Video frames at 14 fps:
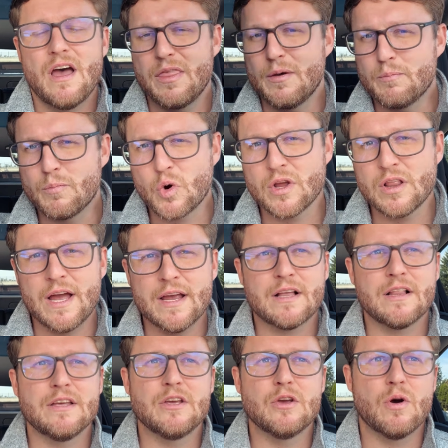the more
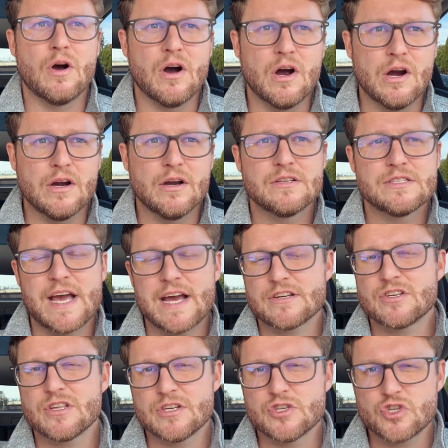likely you are to
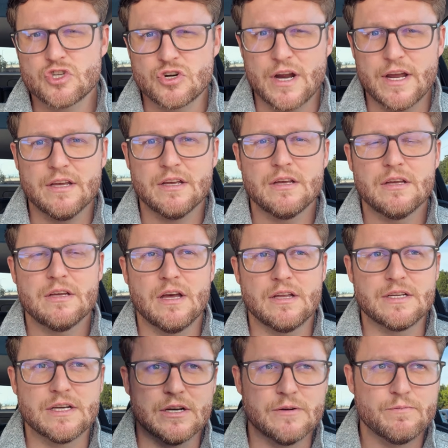actually strike a
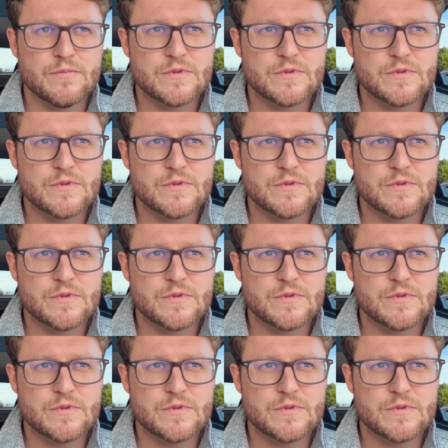deal.